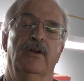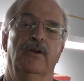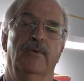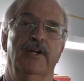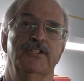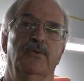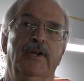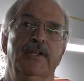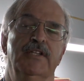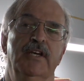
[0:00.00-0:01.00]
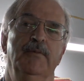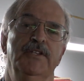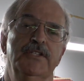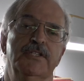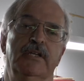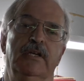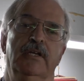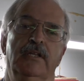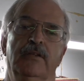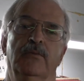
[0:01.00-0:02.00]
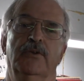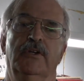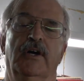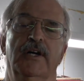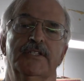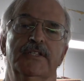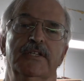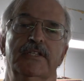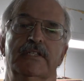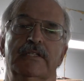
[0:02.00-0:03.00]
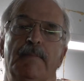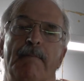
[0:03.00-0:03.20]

Whereas the one in Timmins would cost us